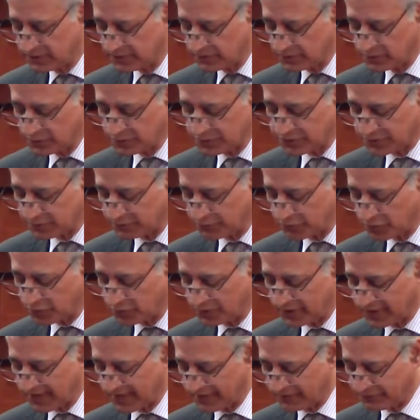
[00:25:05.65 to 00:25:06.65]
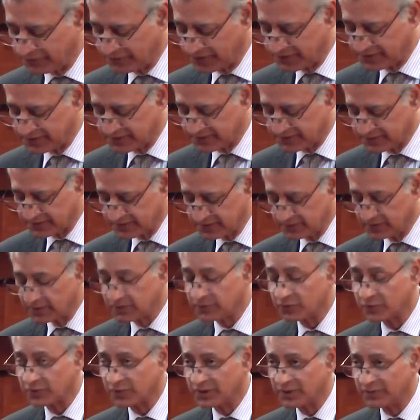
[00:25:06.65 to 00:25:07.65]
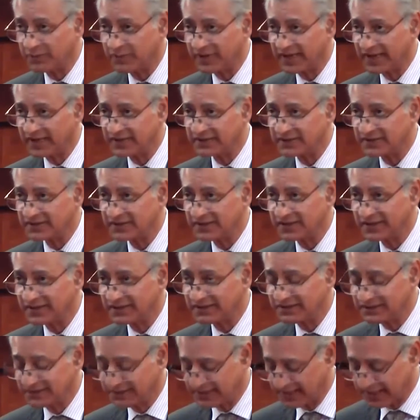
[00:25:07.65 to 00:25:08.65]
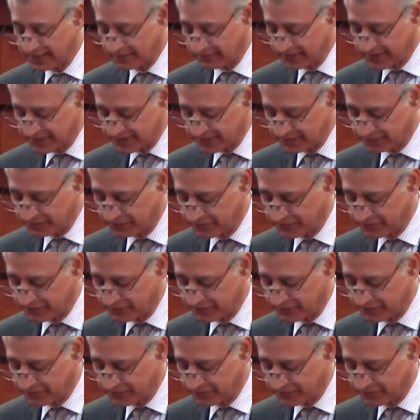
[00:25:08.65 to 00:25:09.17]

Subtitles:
to support efforts to combat terrorism